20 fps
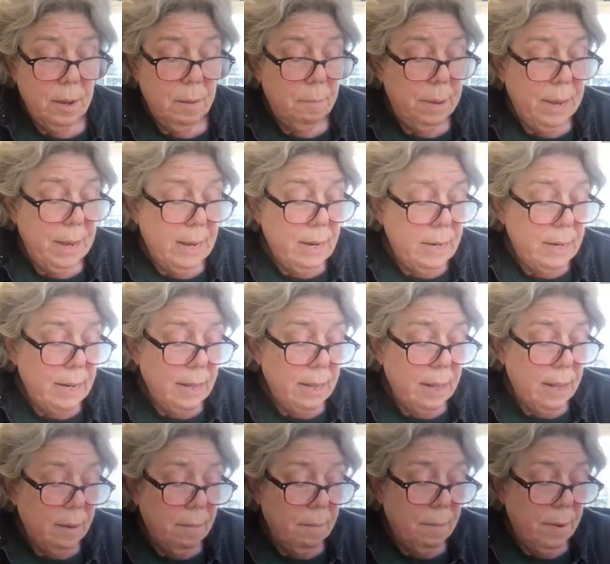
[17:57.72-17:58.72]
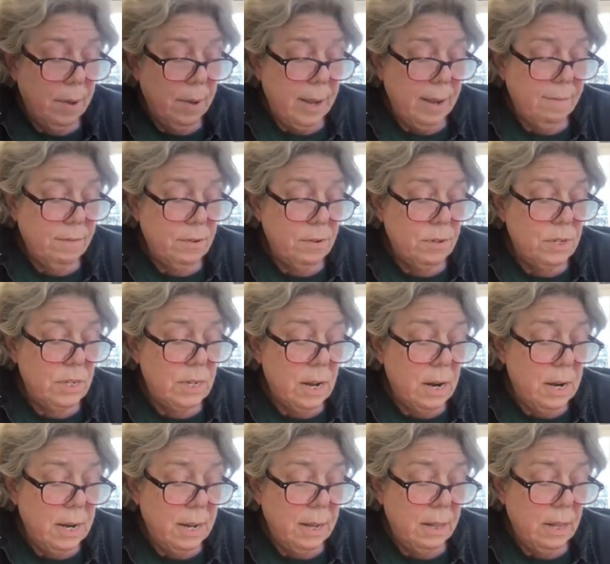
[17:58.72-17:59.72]
Painting them, after
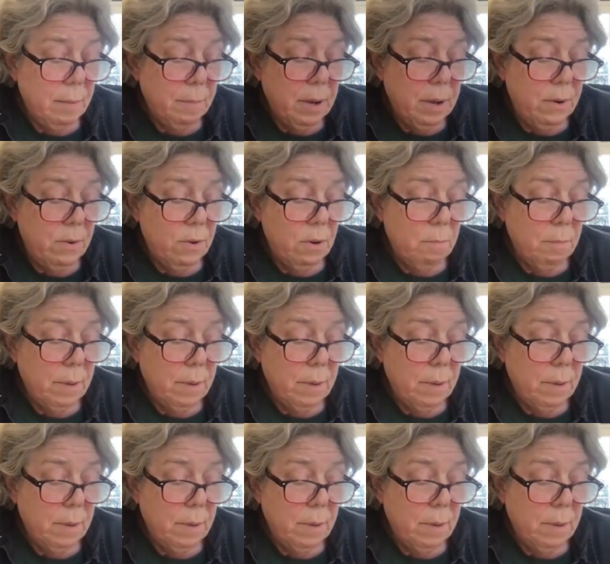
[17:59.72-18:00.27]
studying them under a